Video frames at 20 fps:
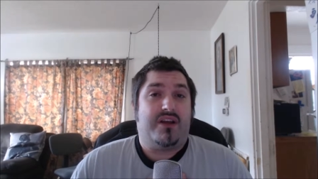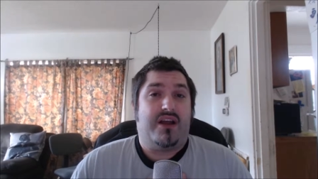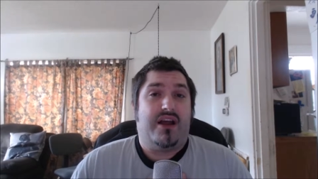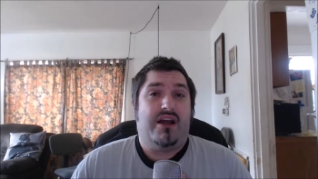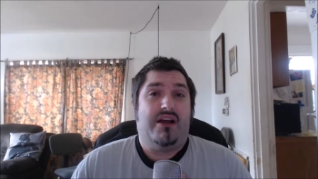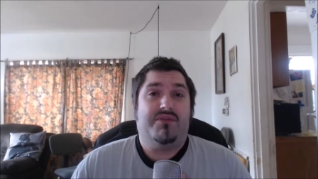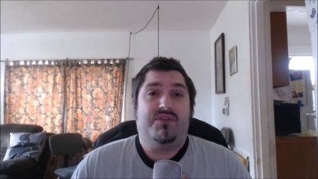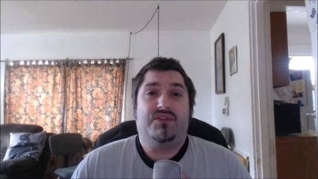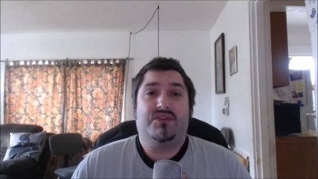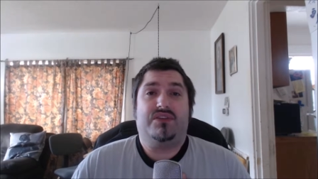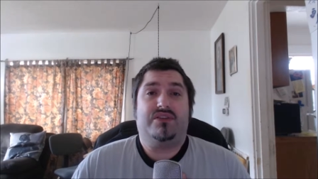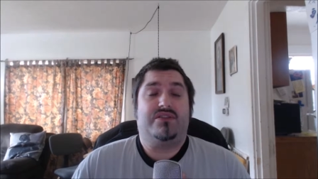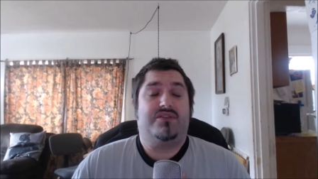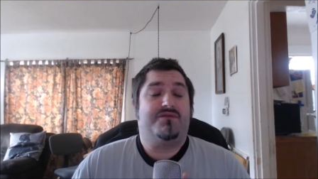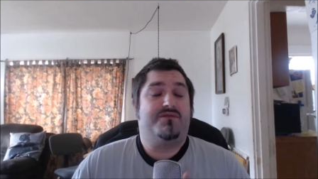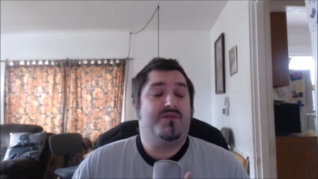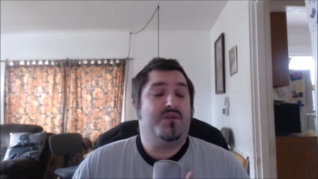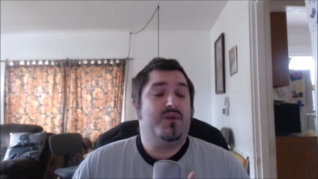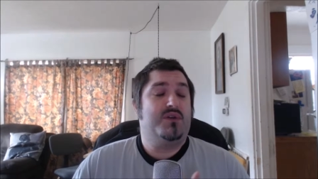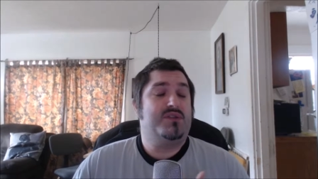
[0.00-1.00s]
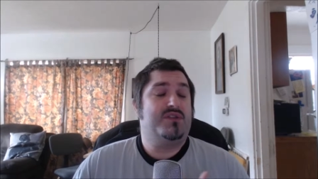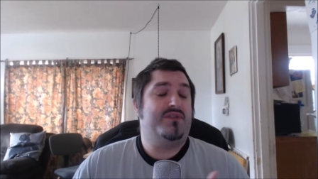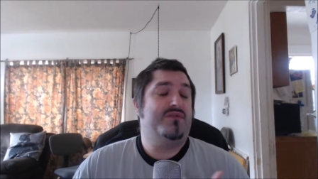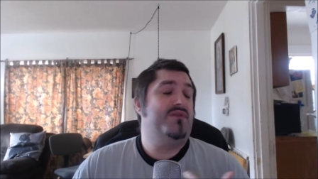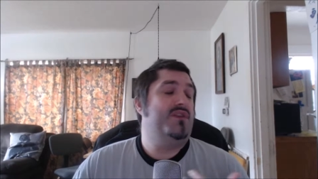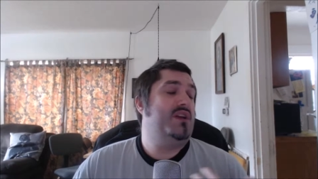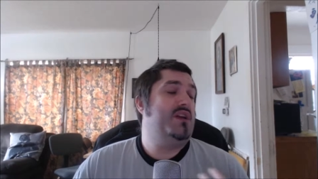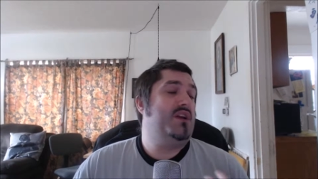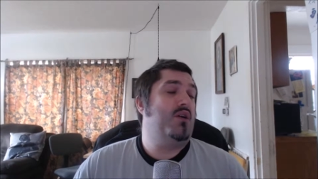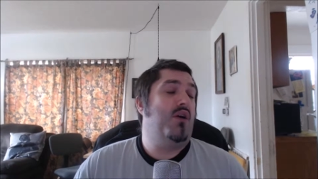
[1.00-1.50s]
This is the first
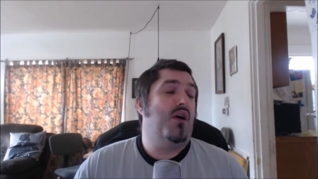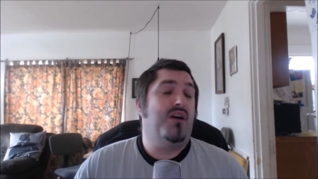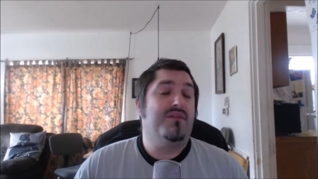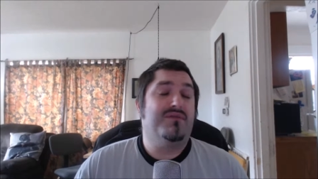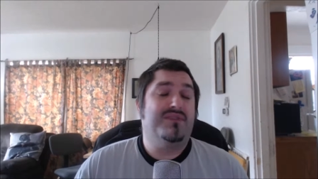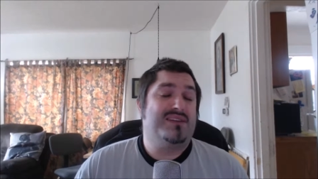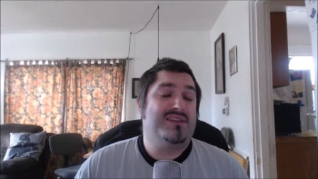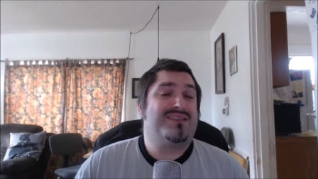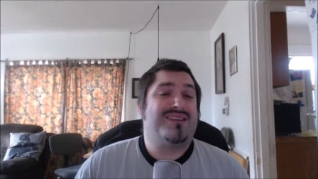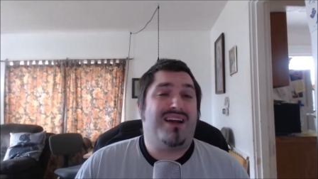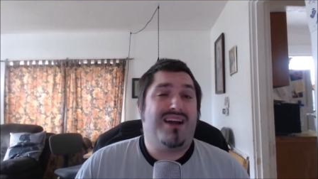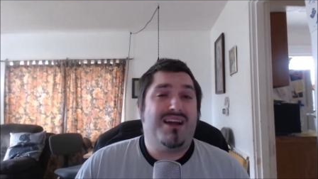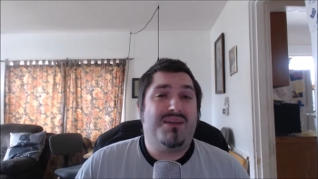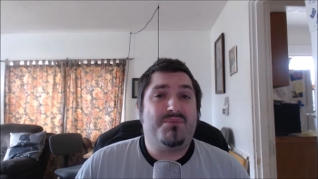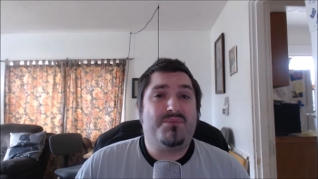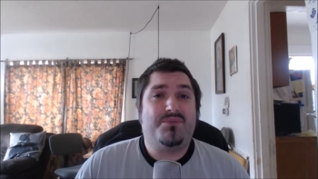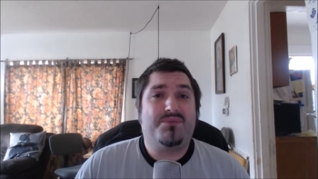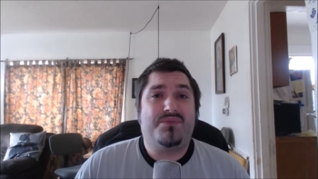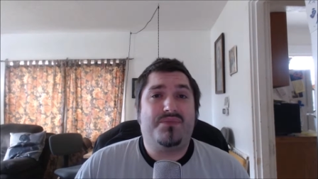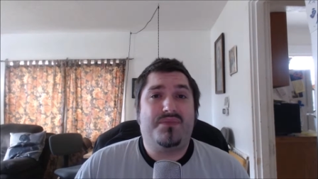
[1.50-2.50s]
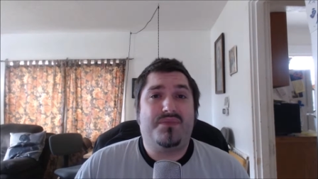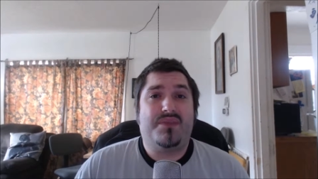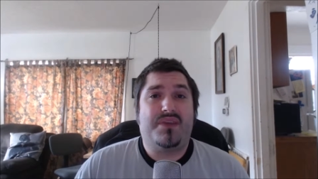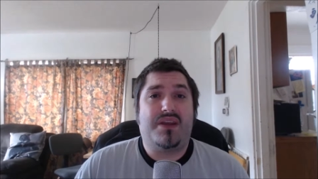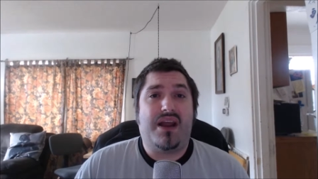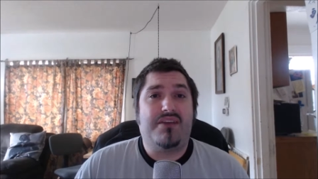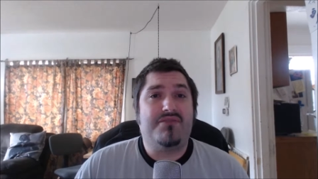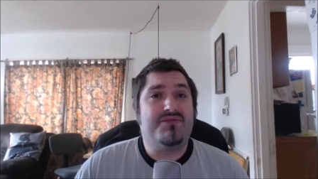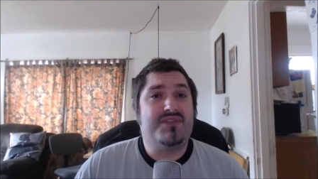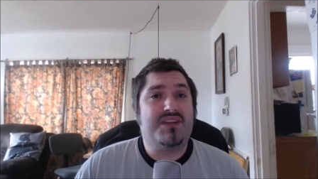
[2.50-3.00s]
video of this type that
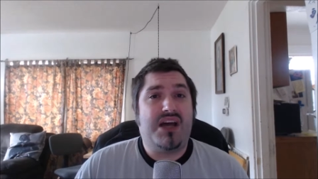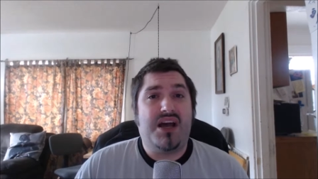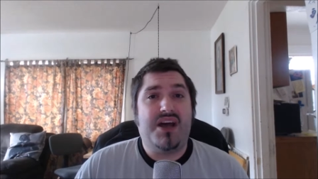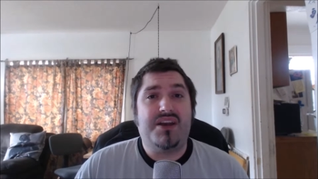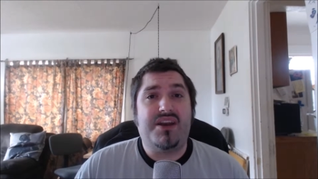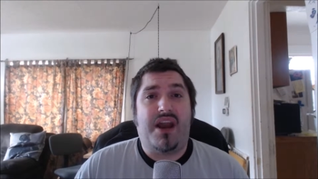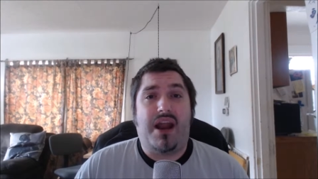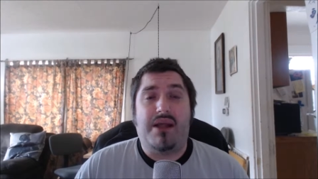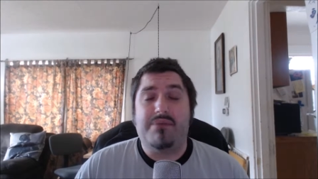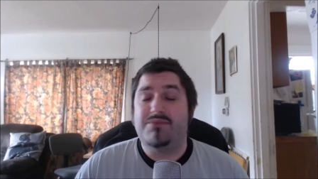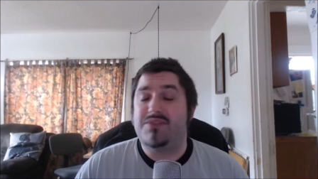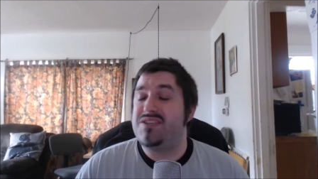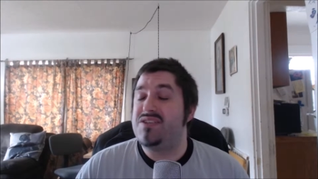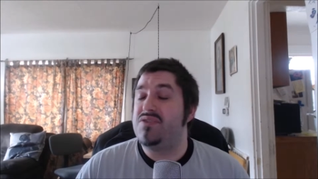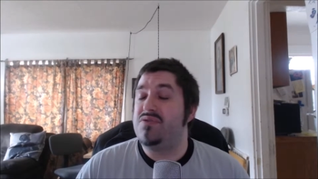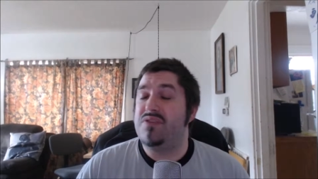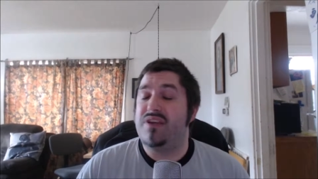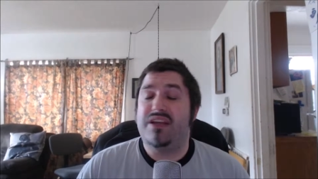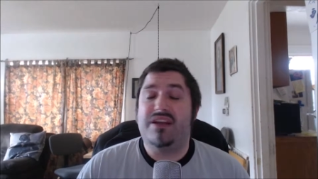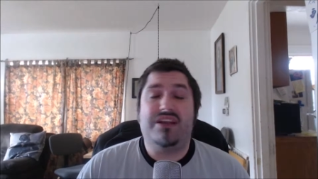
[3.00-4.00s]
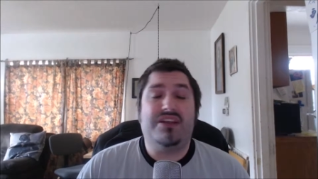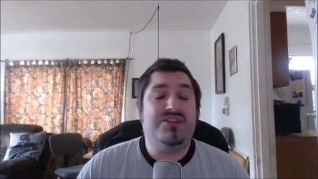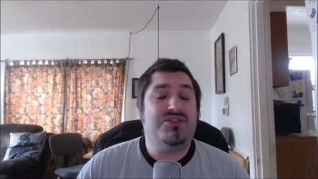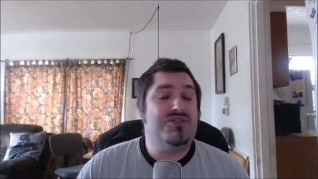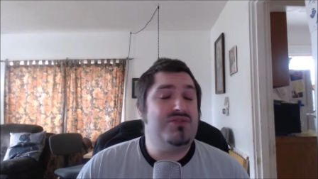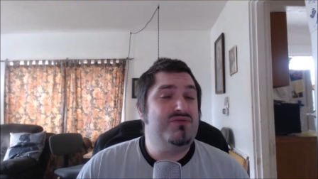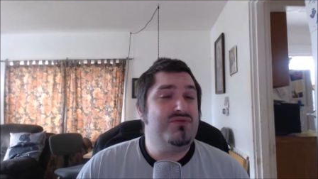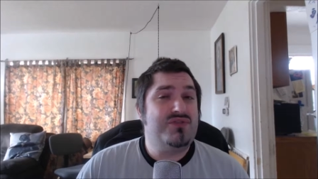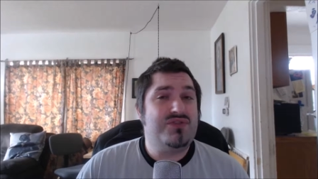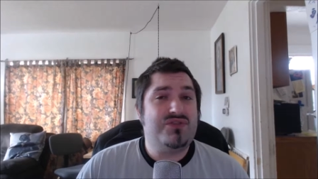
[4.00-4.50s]
I've done, and I'm still getting
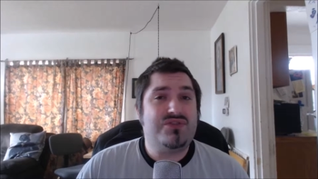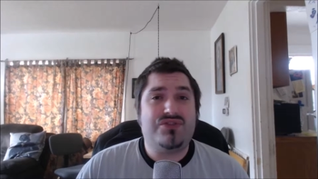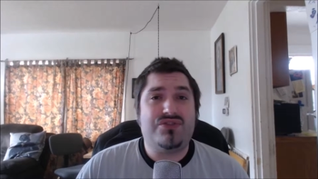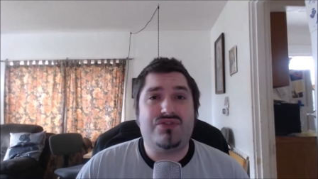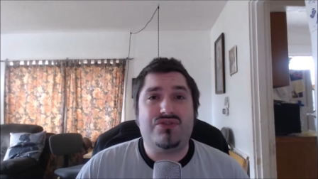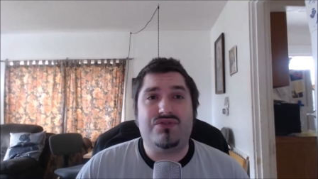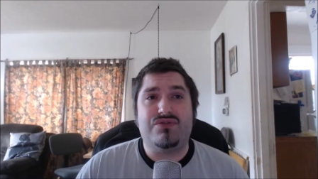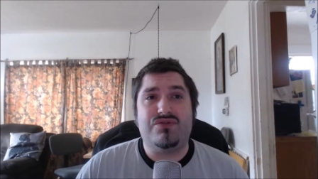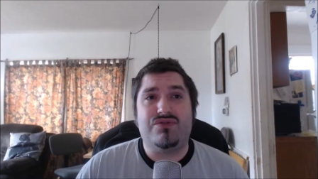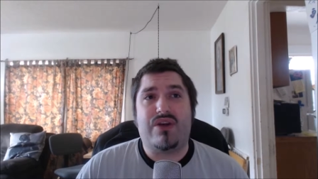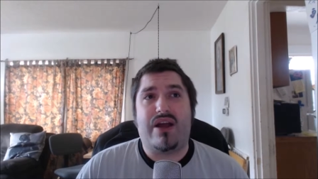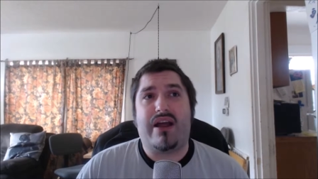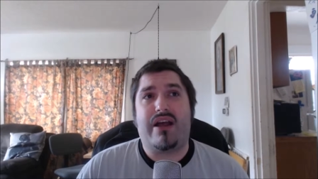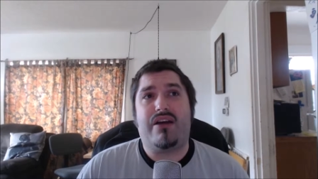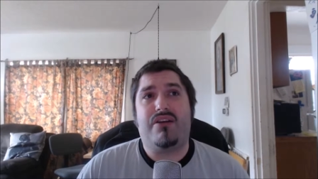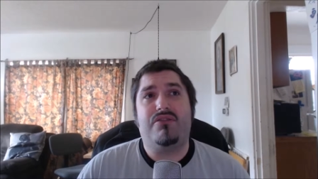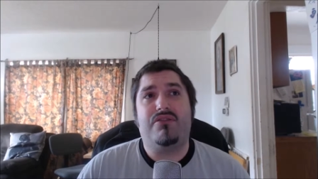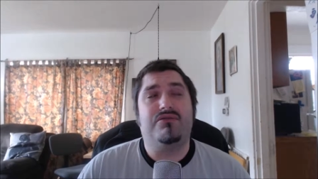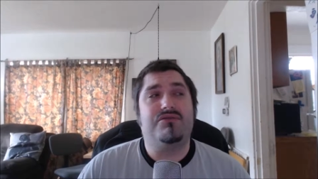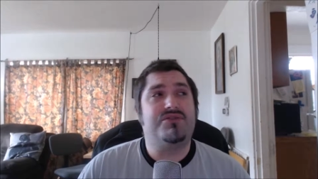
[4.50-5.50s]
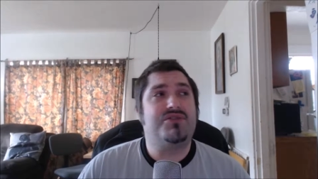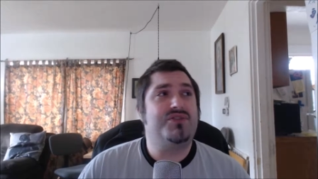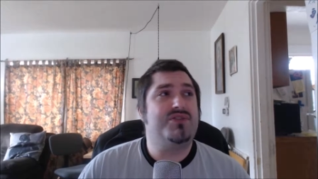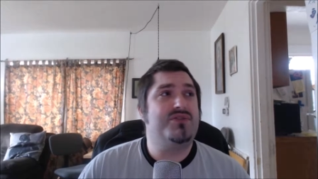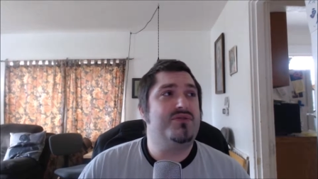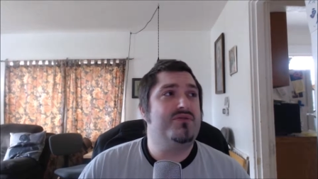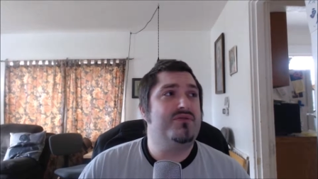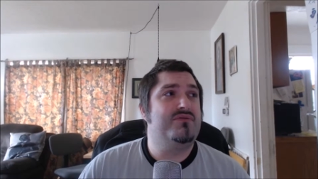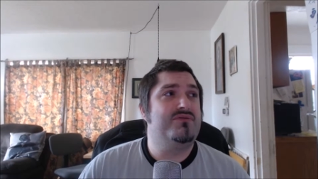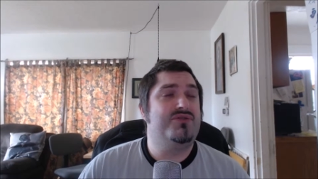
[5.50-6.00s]
used to how
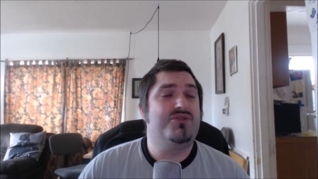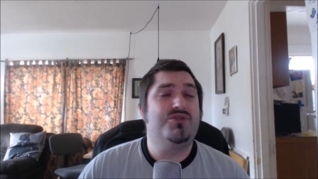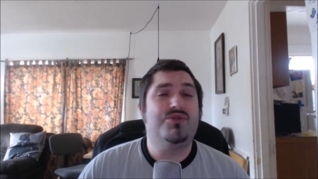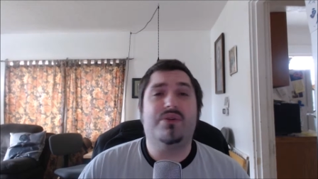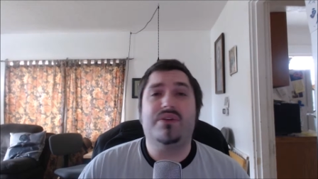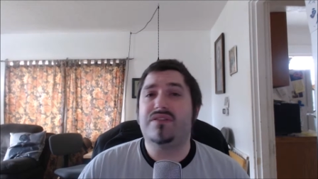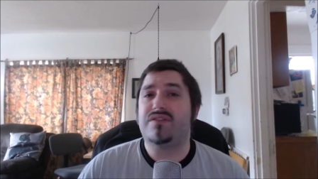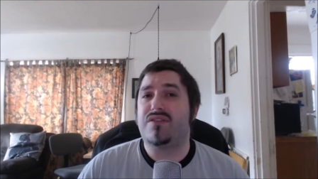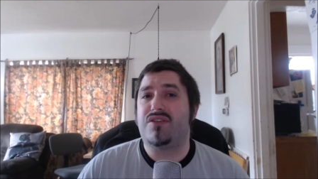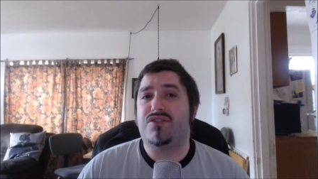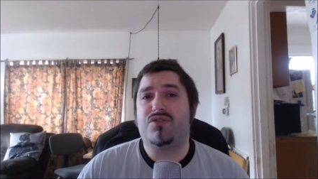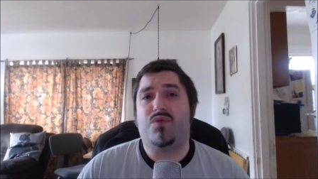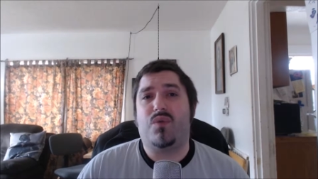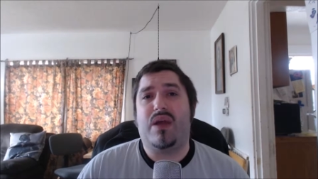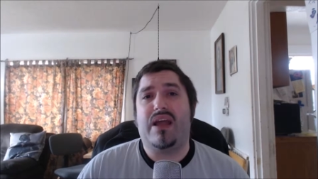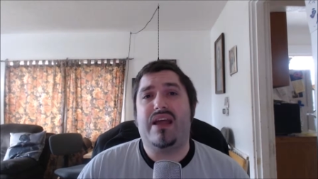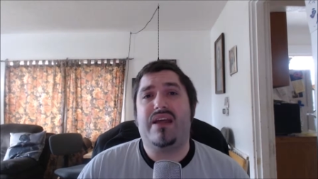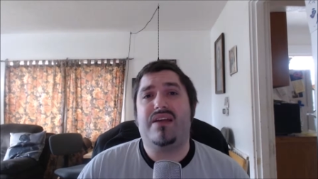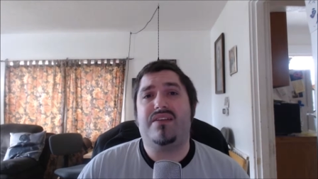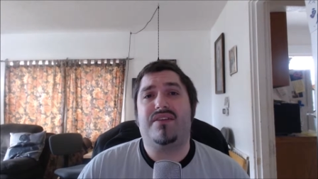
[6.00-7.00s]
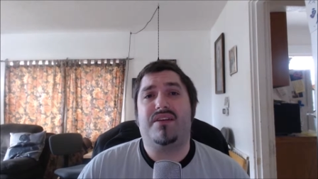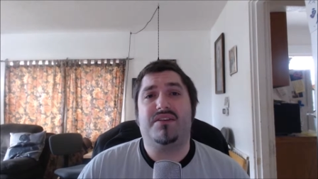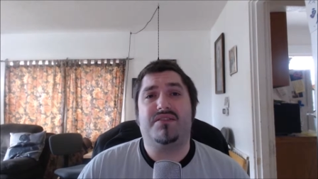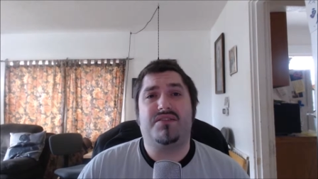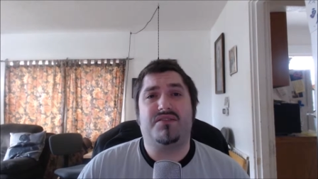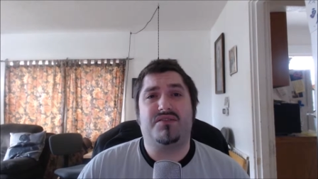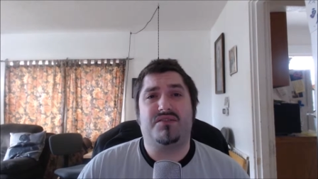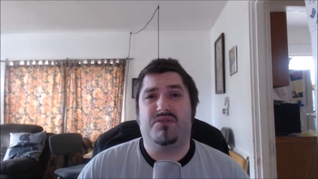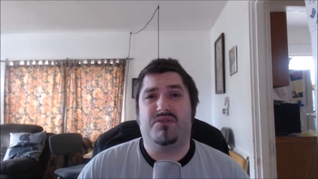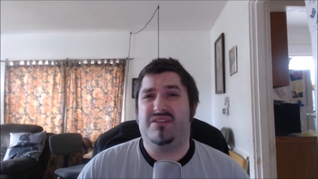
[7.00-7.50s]
to do it in such a way that it
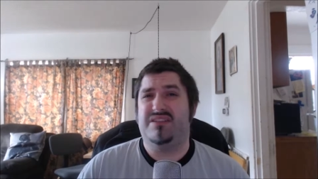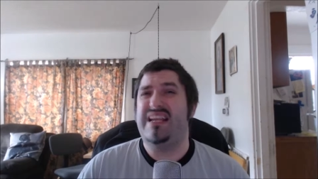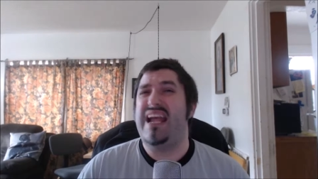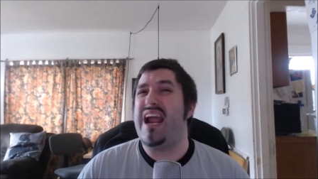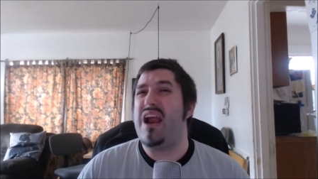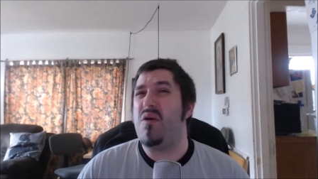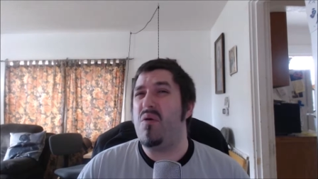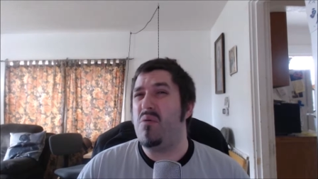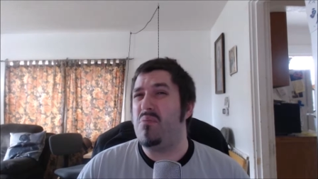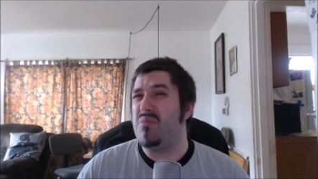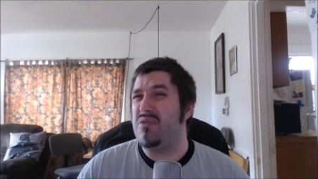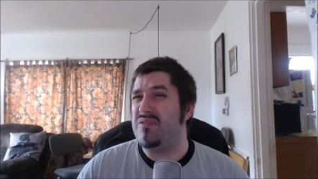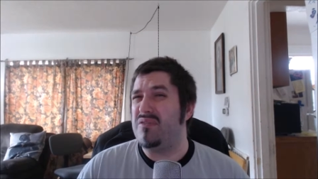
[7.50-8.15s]
doesn't look terrible.